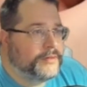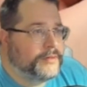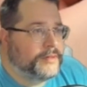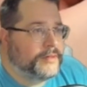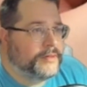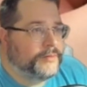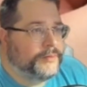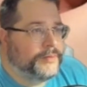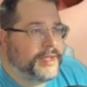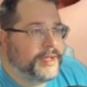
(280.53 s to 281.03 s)

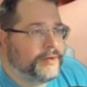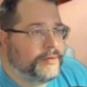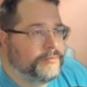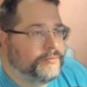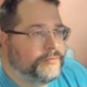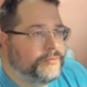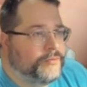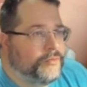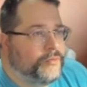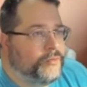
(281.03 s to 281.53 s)
We got
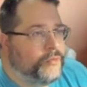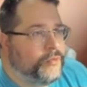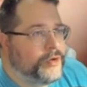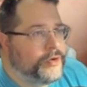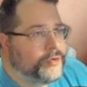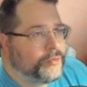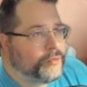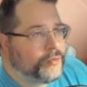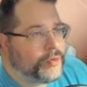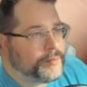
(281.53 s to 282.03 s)

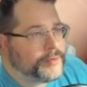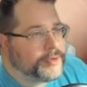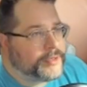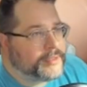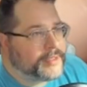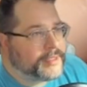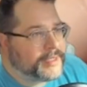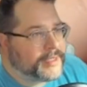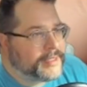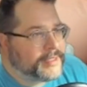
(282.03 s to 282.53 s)
Wonder
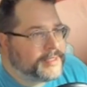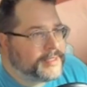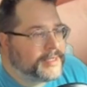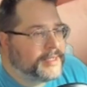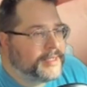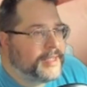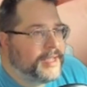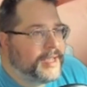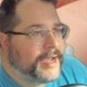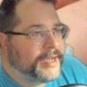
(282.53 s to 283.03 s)
Woman.
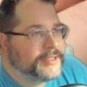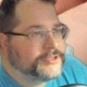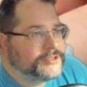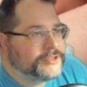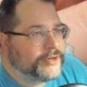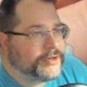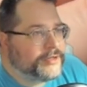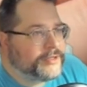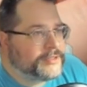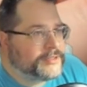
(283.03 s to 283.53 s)
I
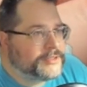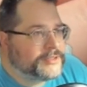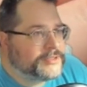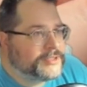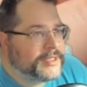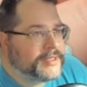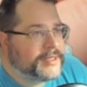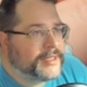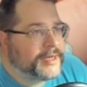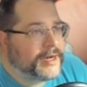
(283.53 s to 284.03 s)
started to
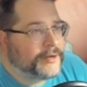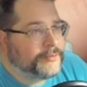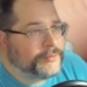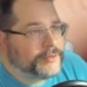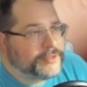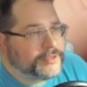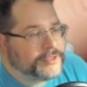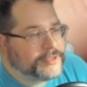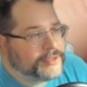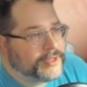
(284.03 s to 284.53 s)
say that I
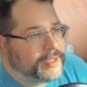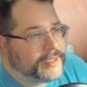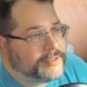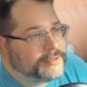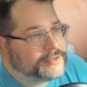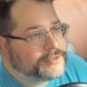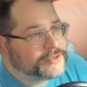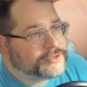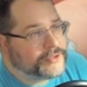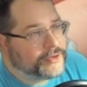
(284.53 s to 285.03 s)
really
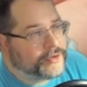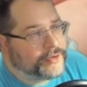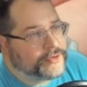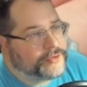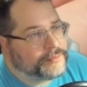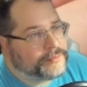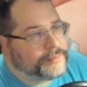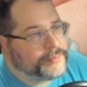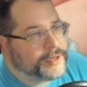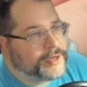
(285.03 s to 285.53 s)
like this
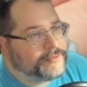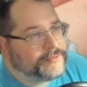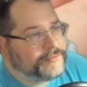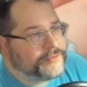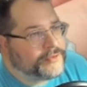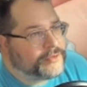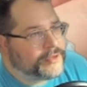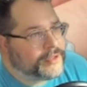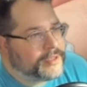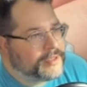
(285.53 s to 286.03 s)
art, but I
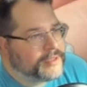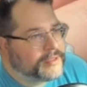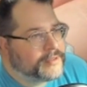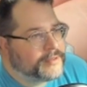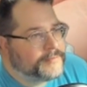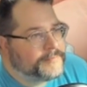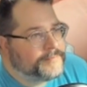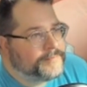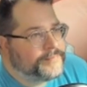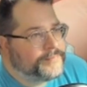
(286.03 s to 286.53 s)
feel
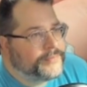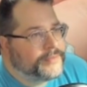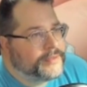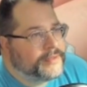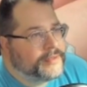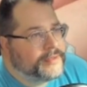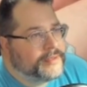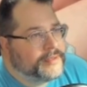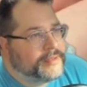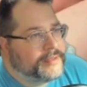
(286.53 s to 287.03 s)
like
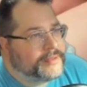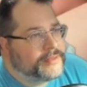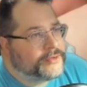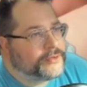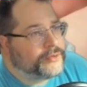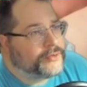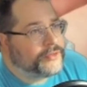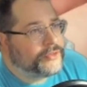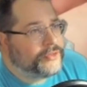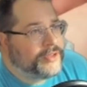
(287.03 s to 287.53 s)

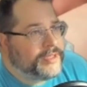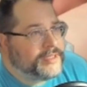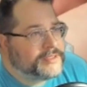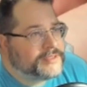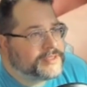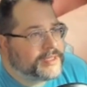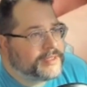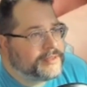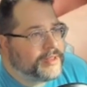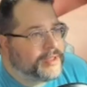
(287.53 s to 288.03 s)
there are
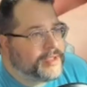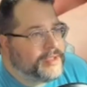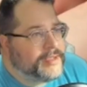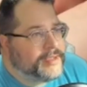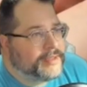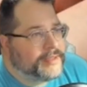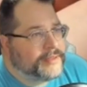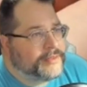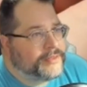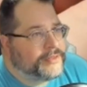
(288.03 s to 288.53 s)
things I
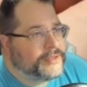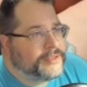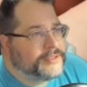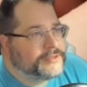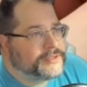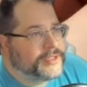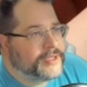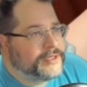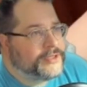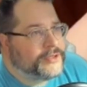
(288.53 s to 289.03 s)
like and
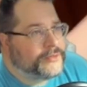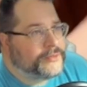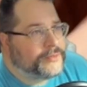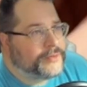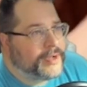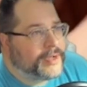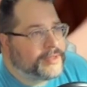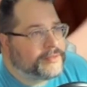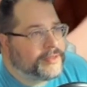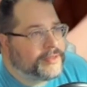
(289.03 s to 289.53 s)
things I
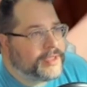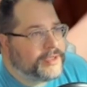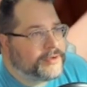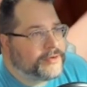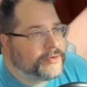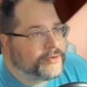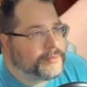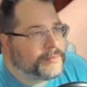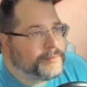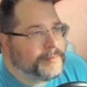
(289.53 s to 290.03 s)
don't. I like
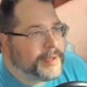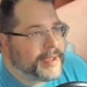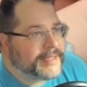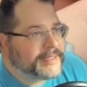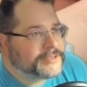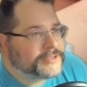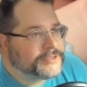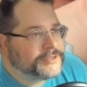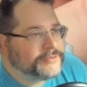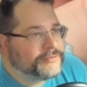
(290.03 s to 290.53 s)
her
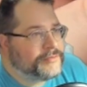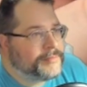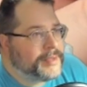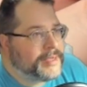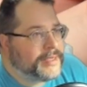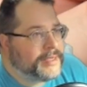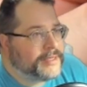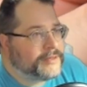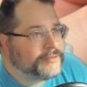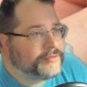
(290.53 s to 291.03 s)
massive
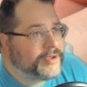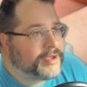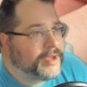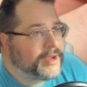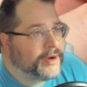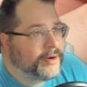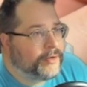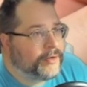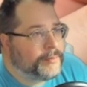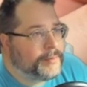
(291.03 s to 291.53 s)
mane of
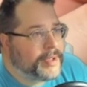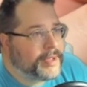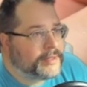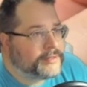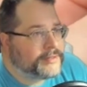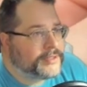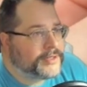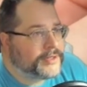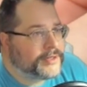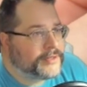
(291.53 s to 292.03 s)
hair
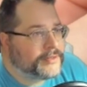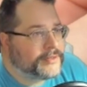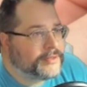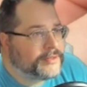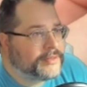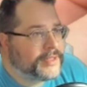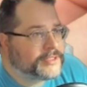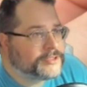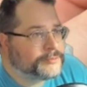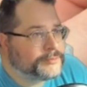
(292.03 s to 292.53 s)
back there. I
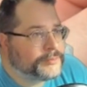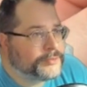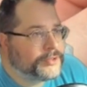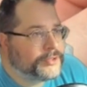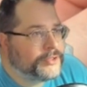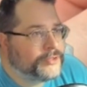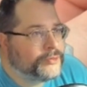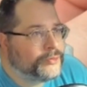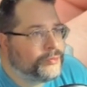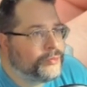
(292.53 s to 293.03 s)
think that's
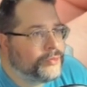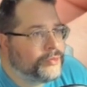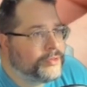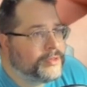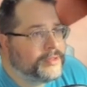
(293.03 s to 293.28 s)
pretty cool.